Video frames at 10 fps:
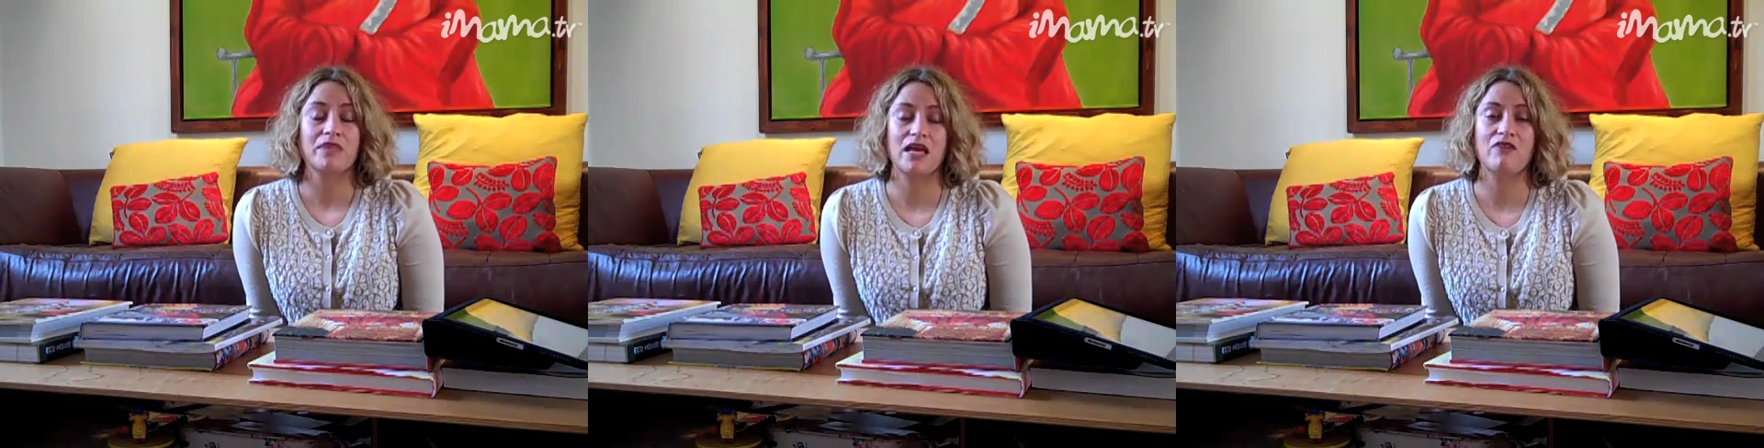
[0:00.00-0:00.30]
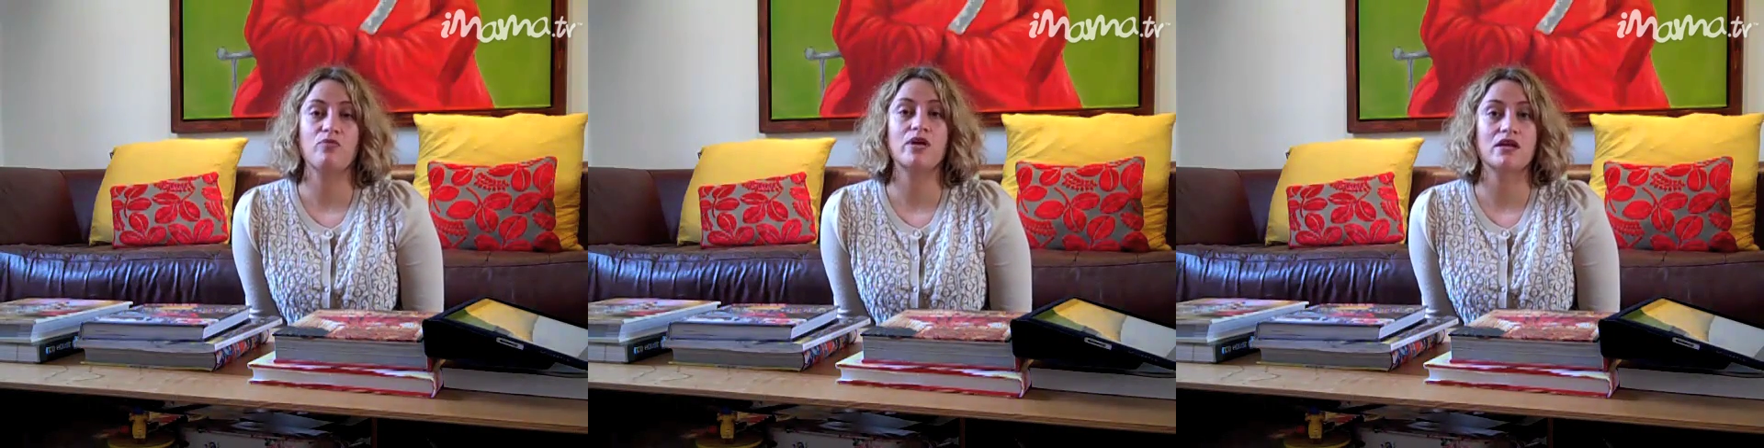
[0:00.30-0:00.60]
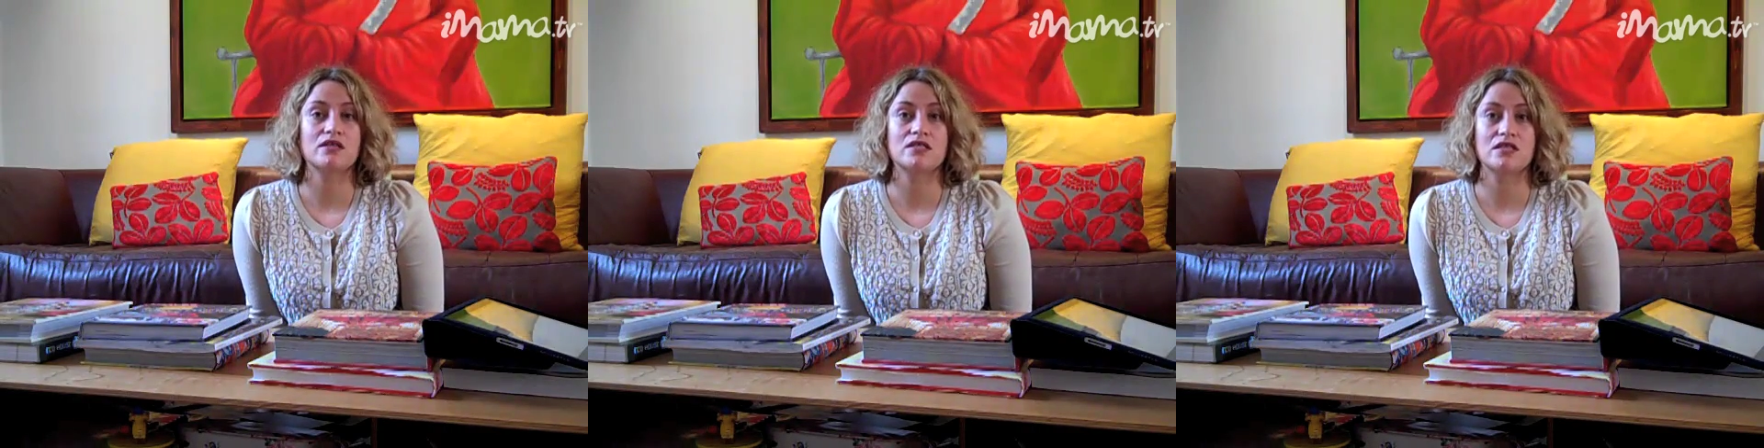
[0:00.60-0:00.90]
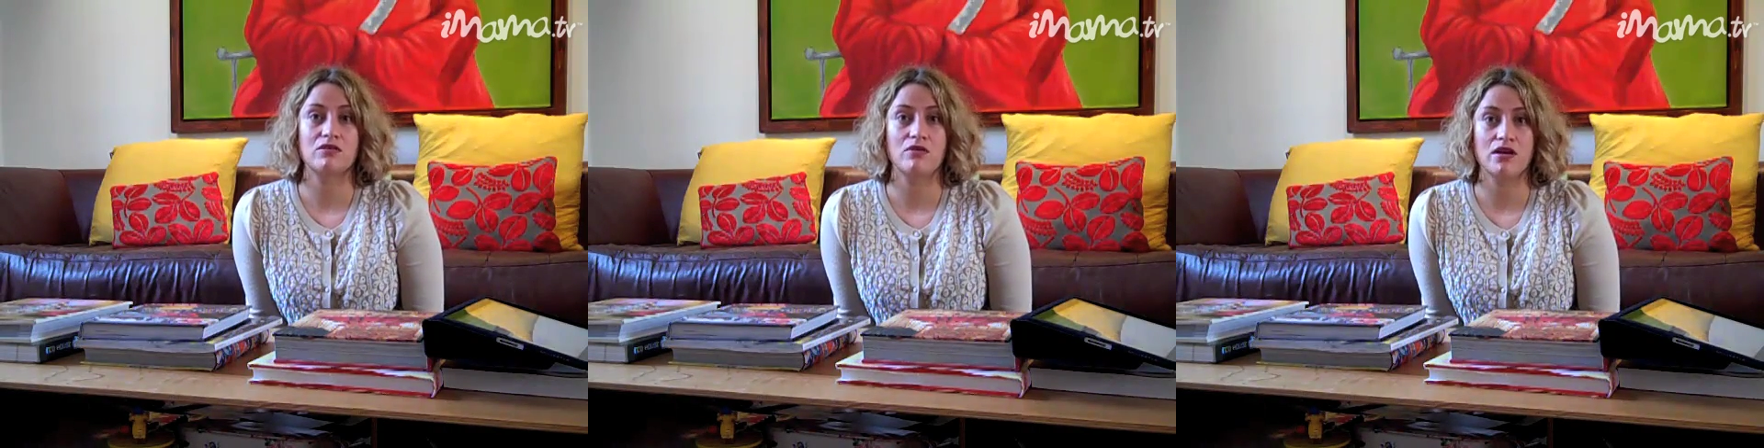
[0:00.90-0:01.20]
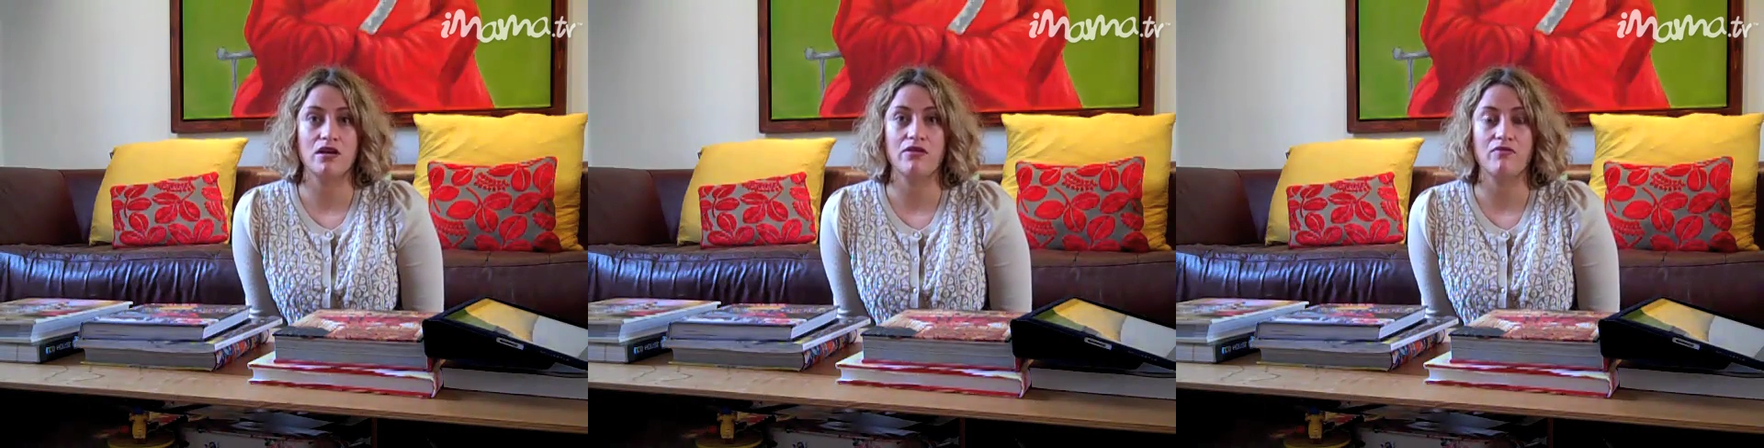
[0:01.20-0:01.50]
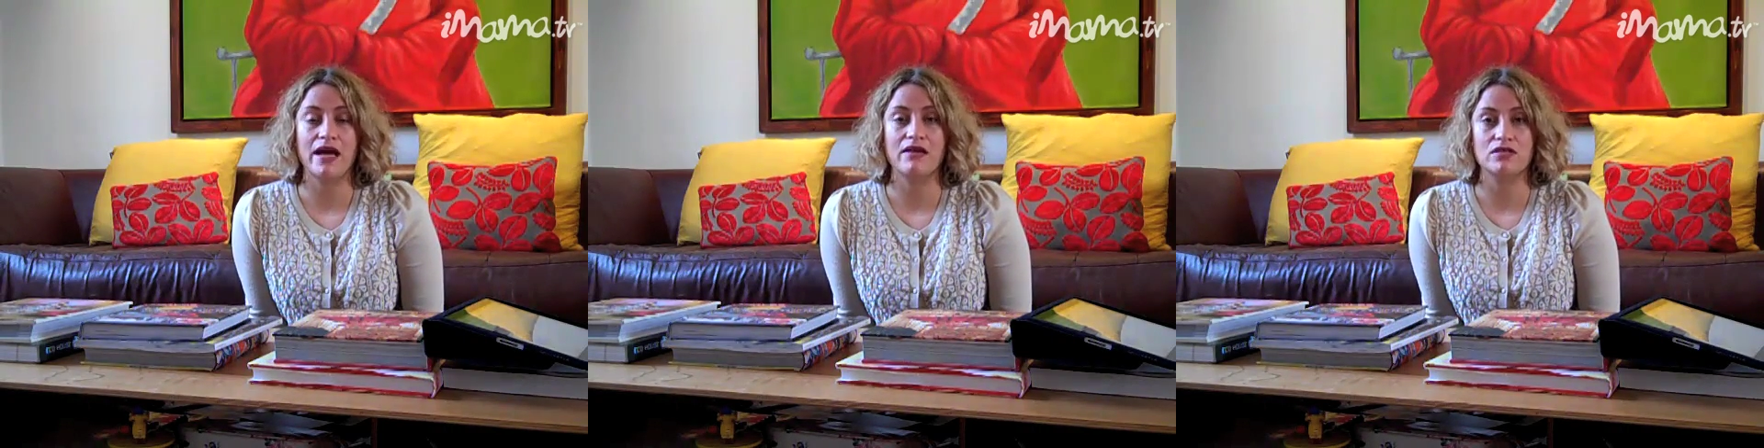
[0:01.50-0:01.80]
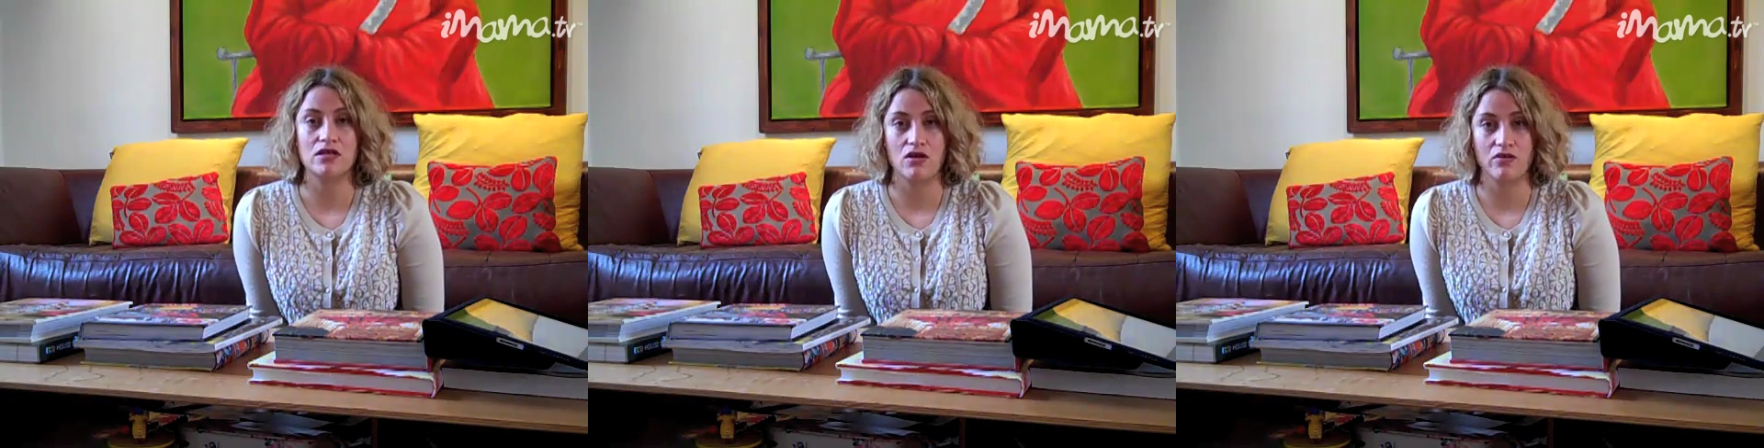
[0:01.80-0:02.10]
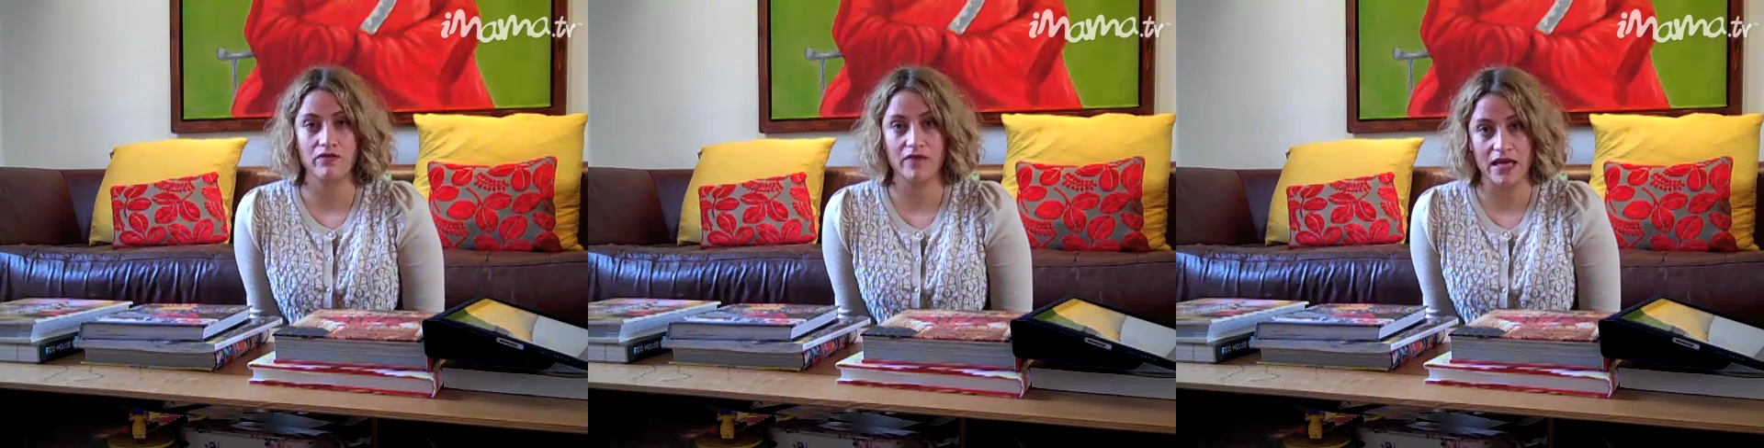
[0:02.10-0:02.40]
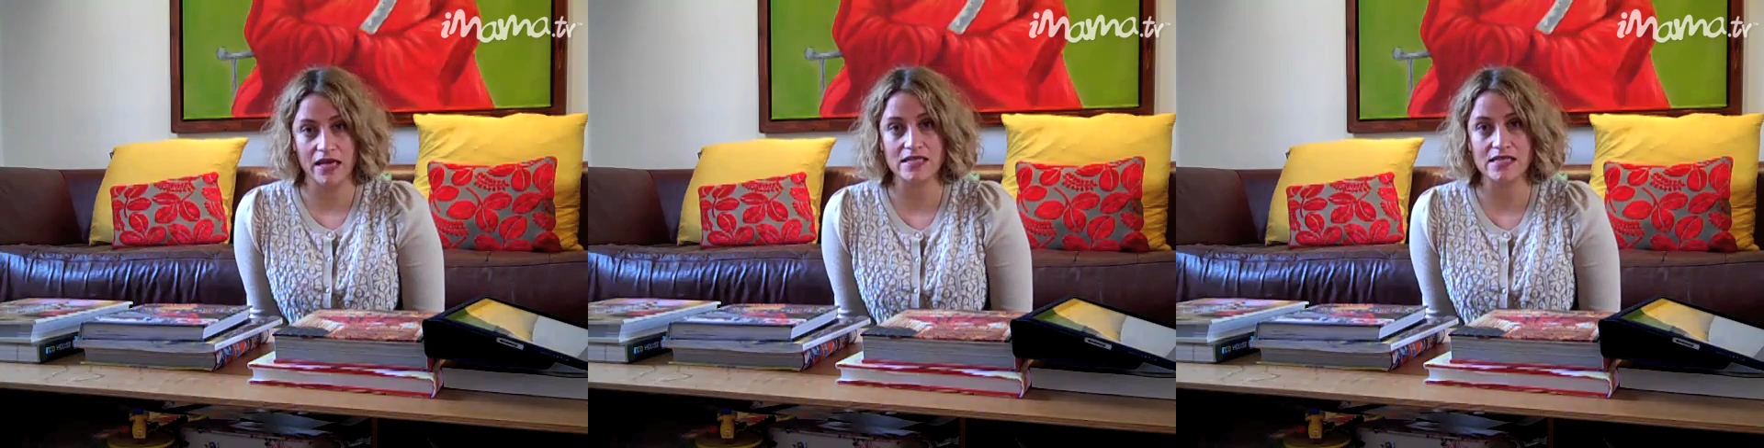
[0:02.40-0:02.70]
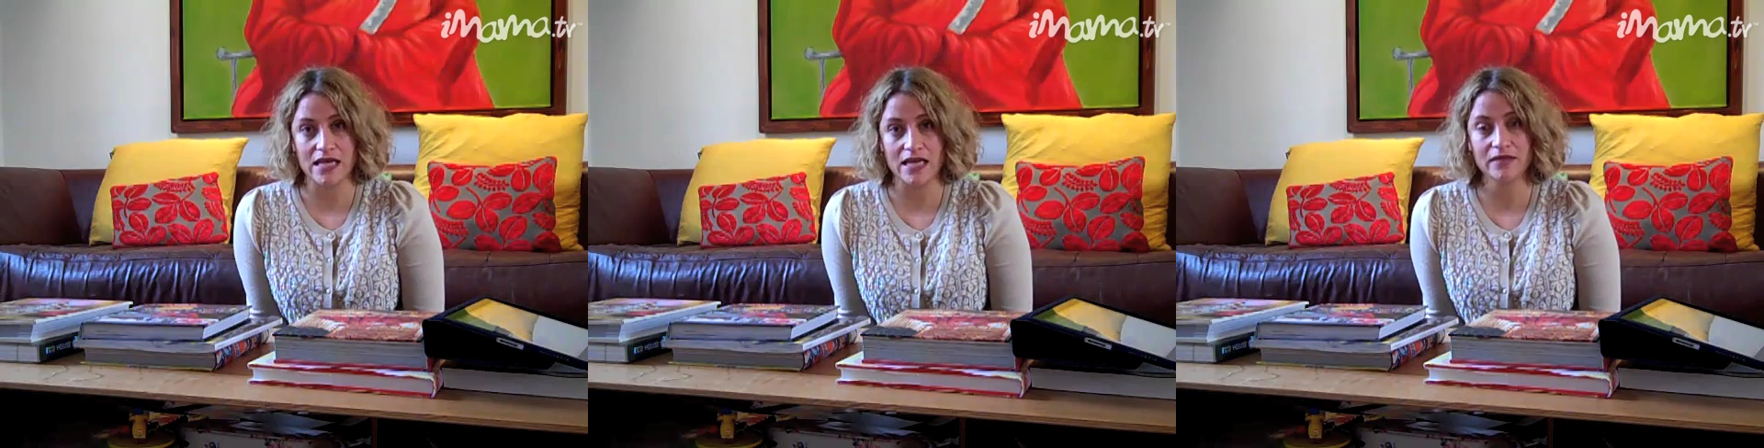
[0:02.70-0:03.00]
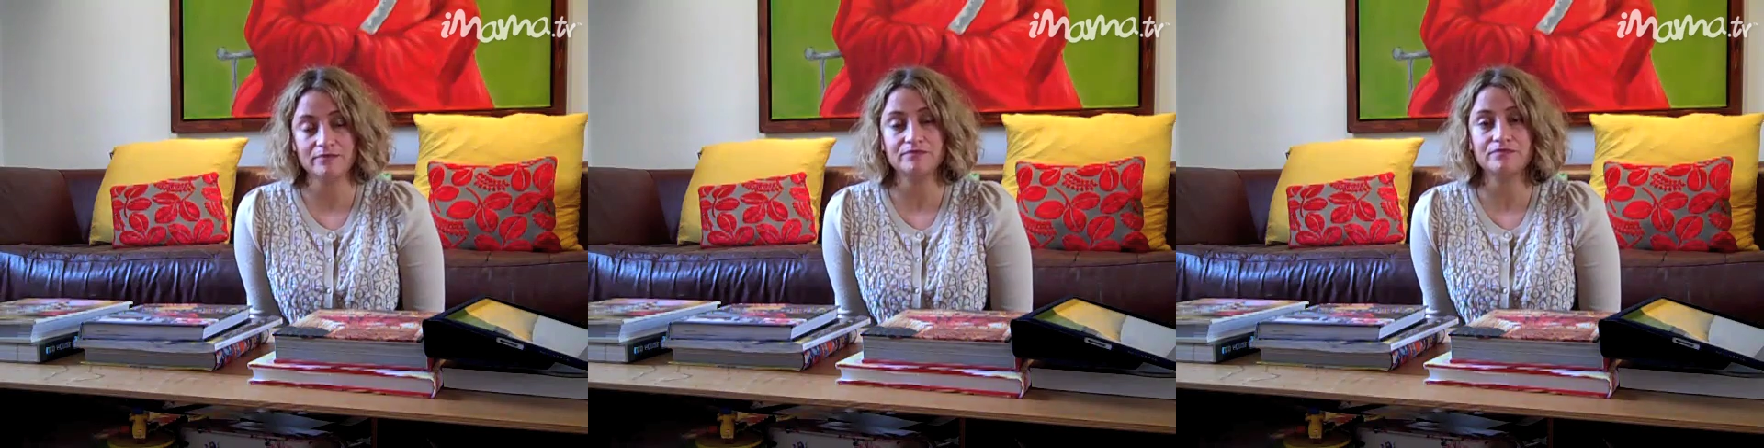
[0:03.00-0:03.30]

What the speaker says: if we're going to do another round of ICSI.